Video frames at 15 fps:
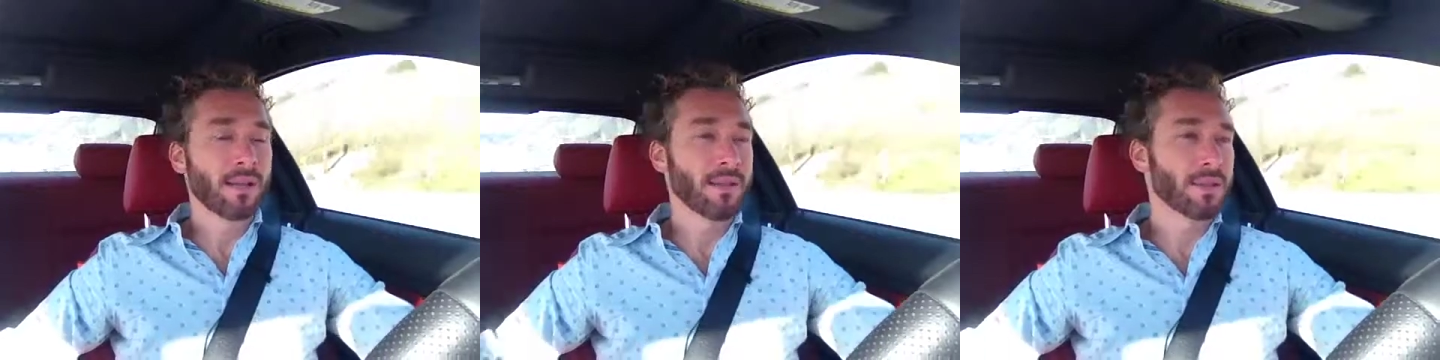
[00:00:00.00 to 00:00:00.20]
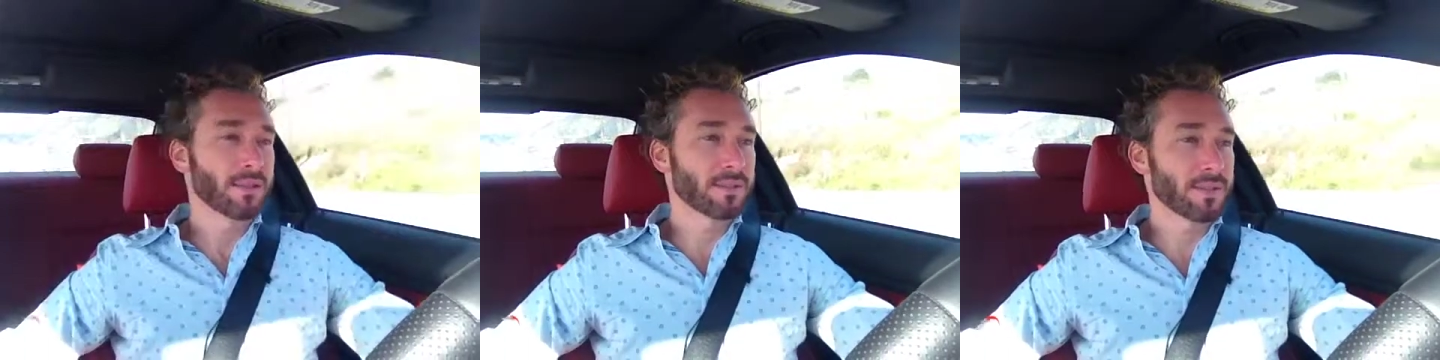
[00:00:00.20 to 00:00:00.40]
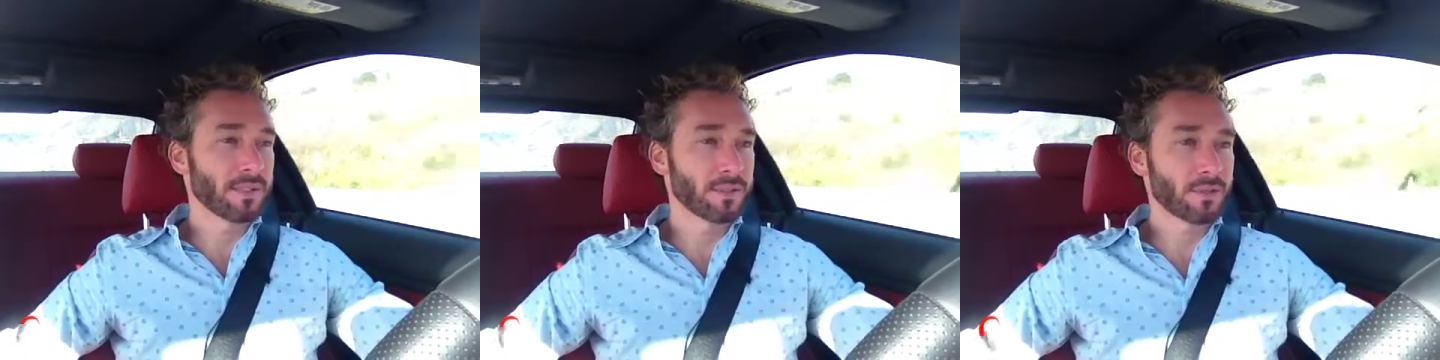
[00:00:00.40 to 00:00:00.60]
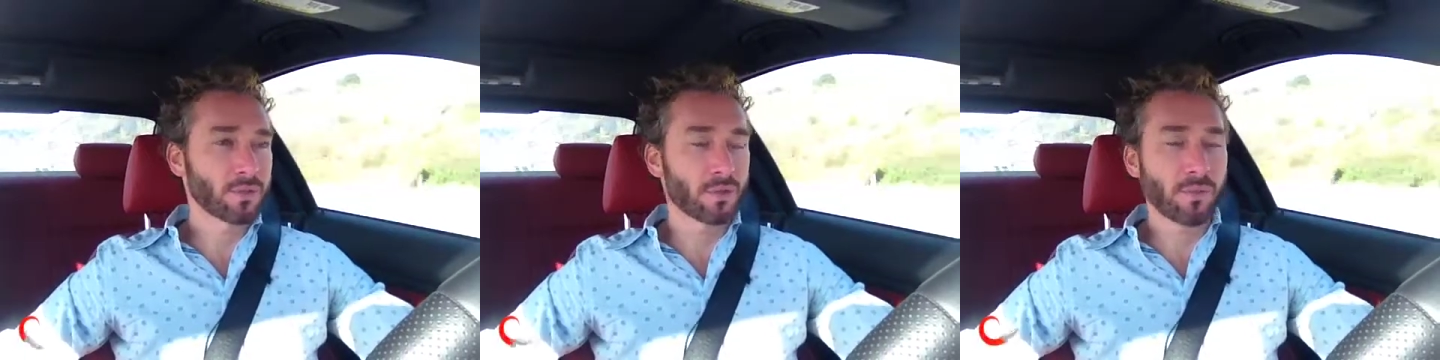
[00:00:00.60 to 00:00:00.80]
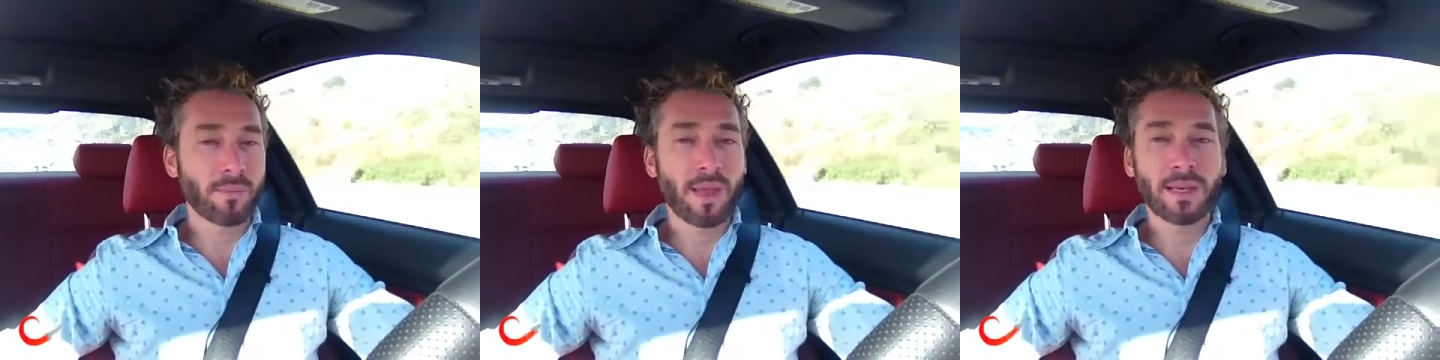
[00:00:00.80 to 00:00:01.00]
there's this
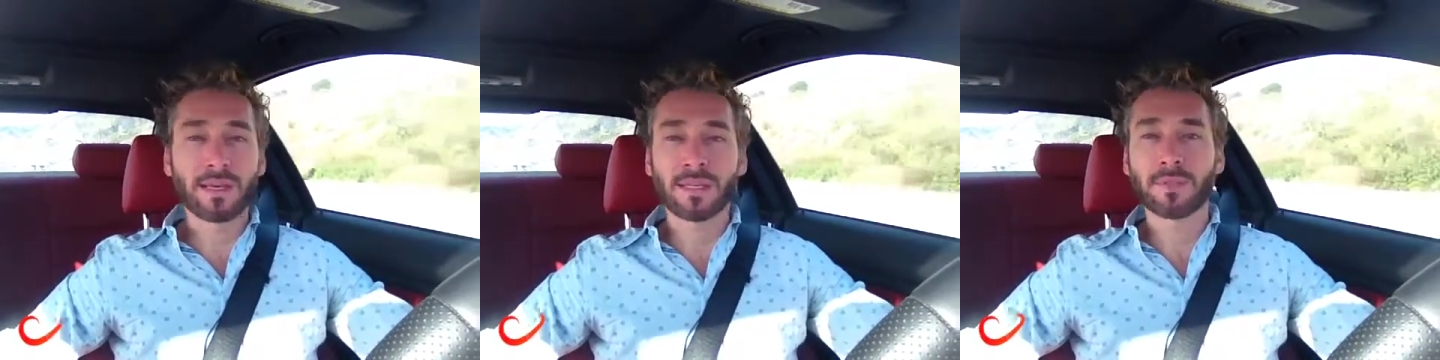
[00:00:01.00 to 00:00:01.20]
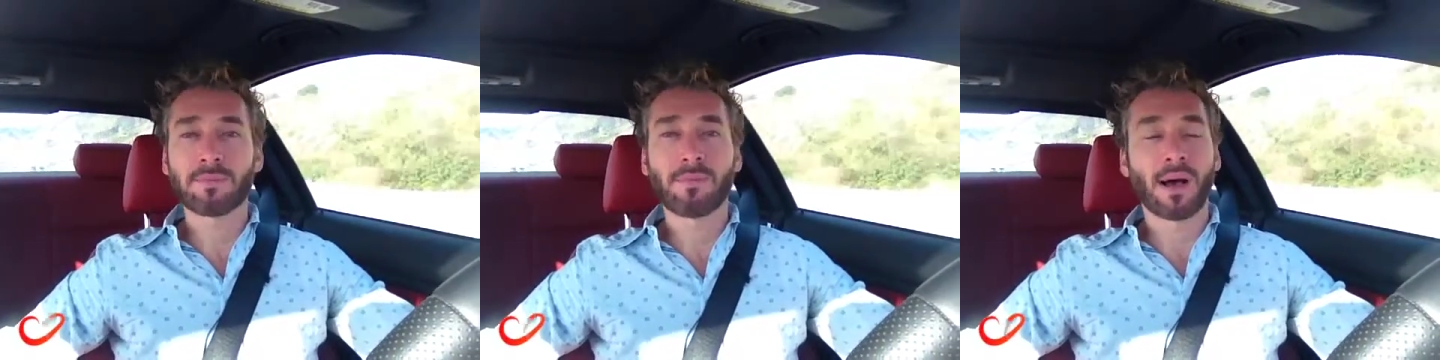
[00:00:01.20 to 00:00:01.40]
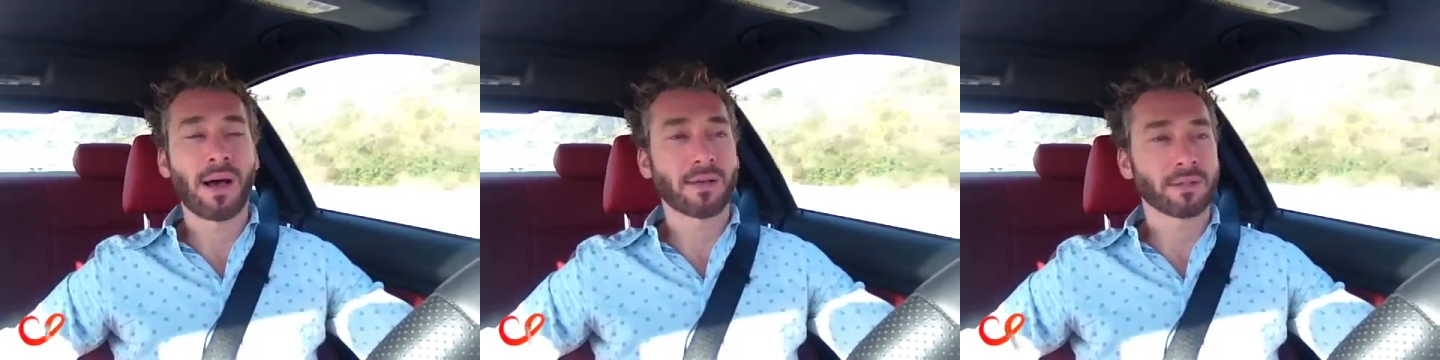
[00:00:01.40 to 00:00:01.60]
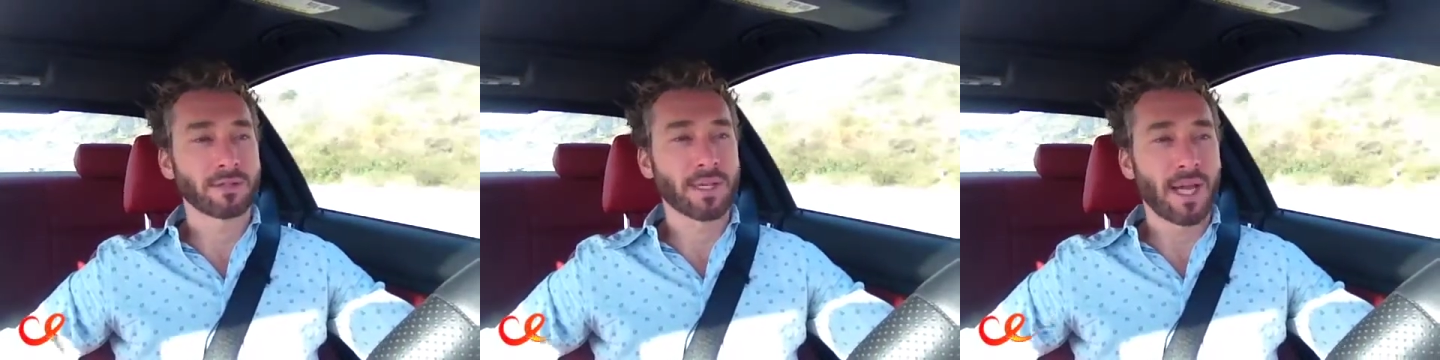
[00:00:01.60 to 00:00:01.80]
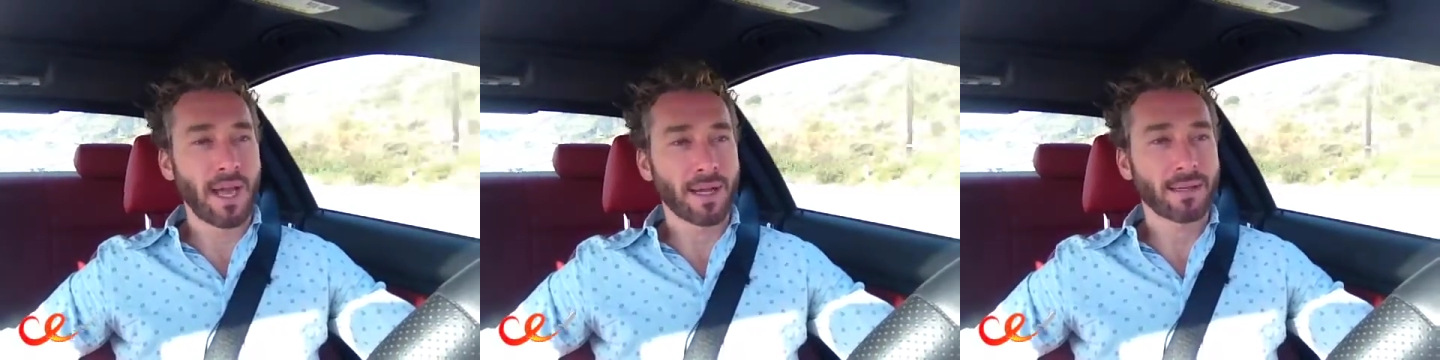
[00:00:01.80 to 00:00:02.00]
tremendous
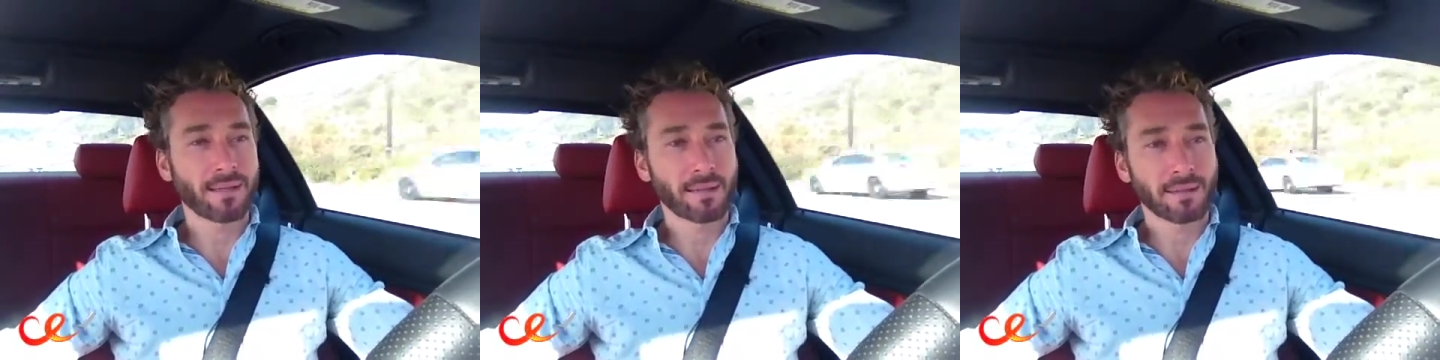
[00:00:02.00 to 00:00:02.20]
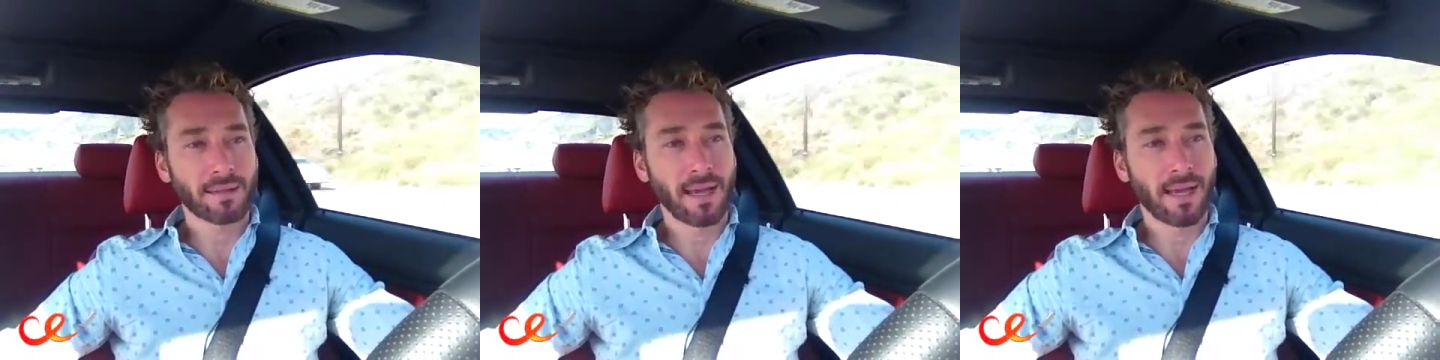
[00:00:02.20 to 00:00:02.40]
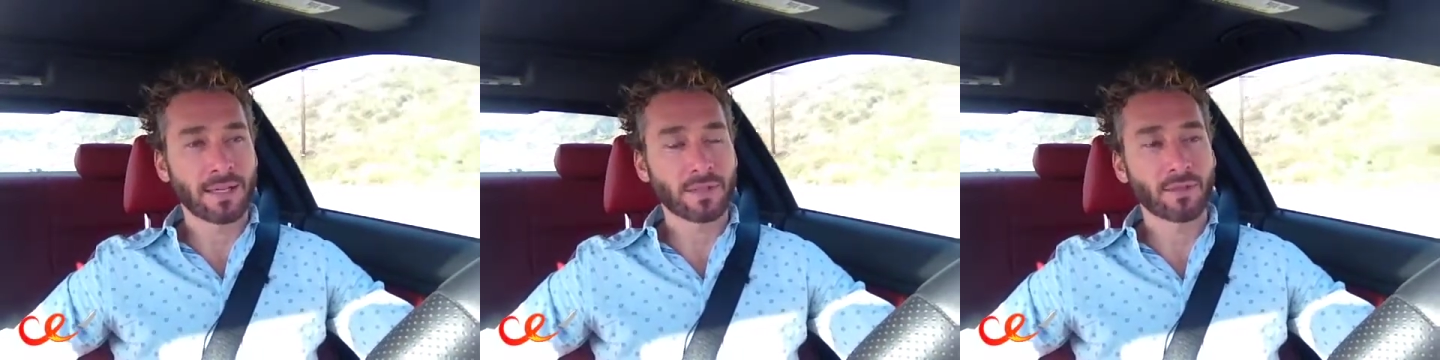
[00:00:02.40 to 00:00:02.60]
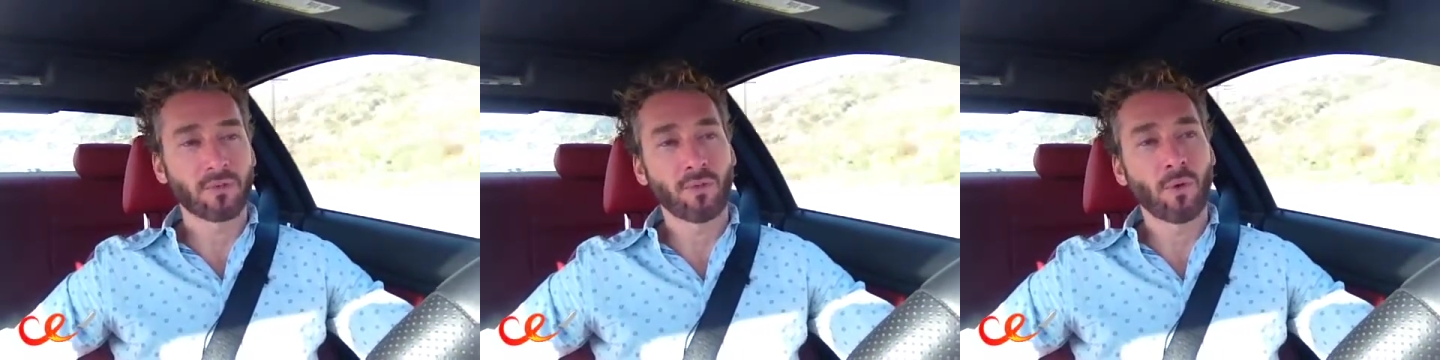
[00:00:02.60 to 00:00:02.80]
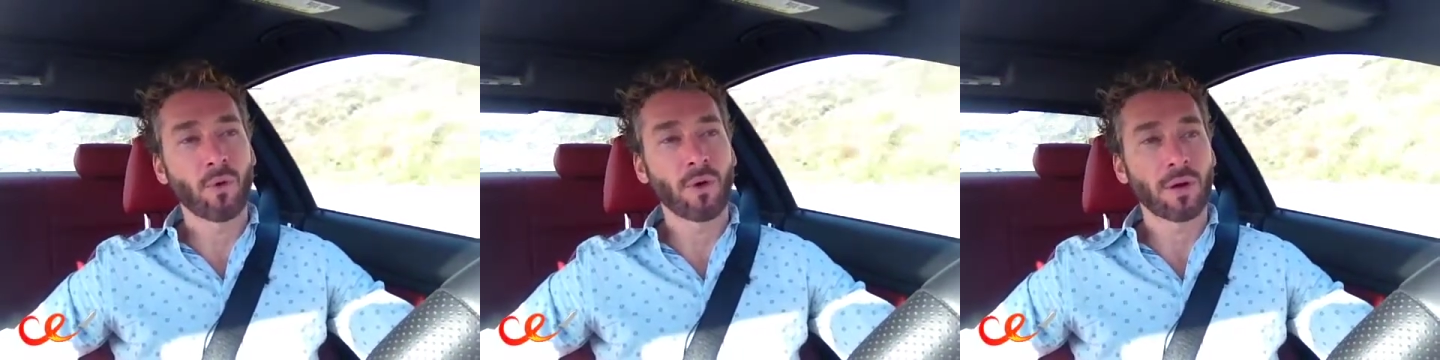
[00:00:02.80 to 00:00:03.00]
bottleneck that is
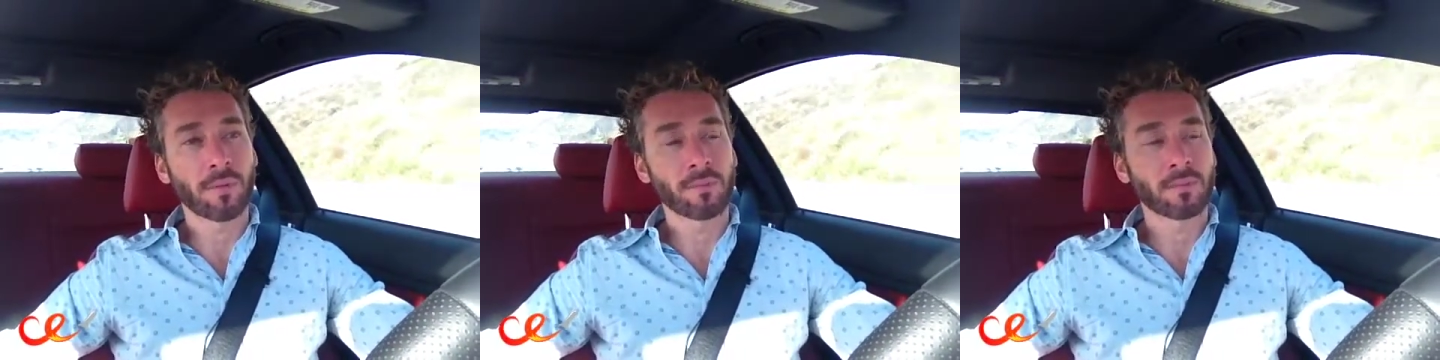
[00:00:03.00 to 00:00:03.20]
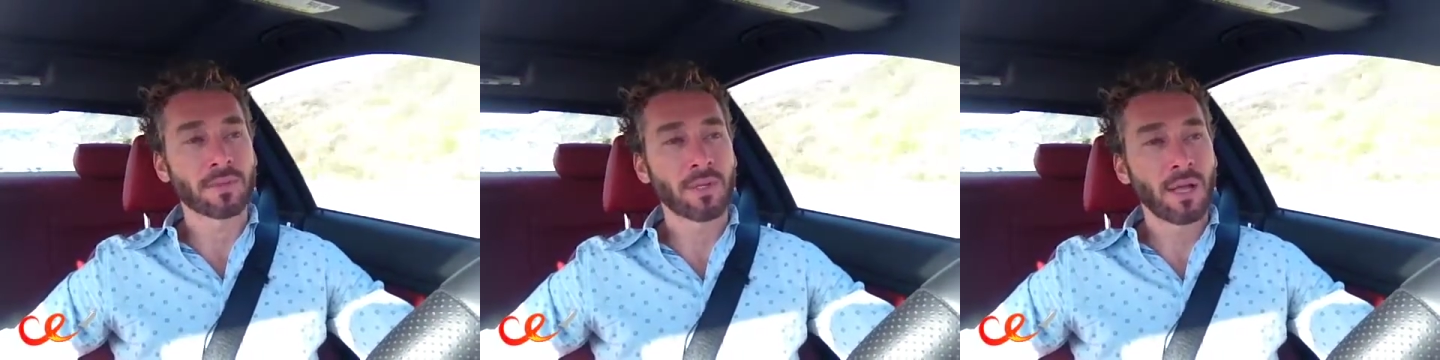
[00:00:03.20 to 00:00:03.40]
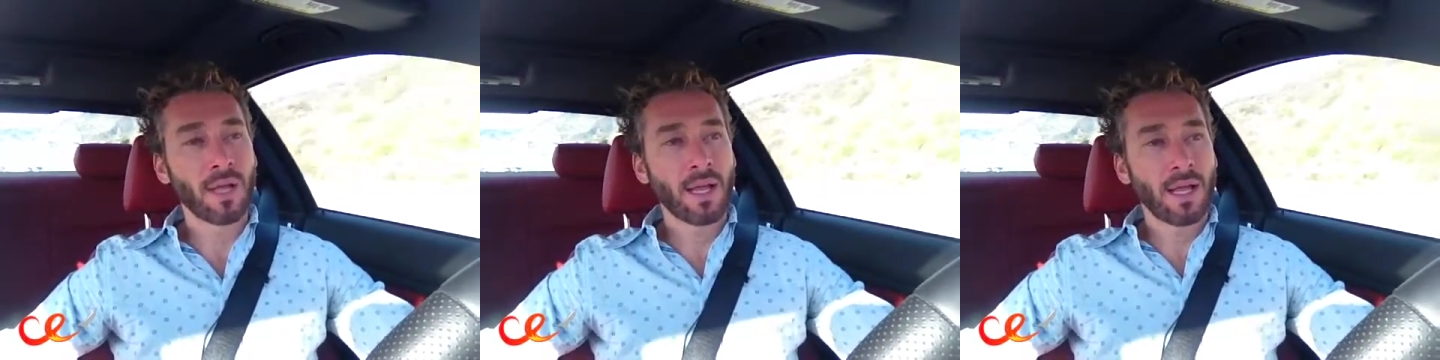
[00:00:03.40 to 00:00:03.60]
formed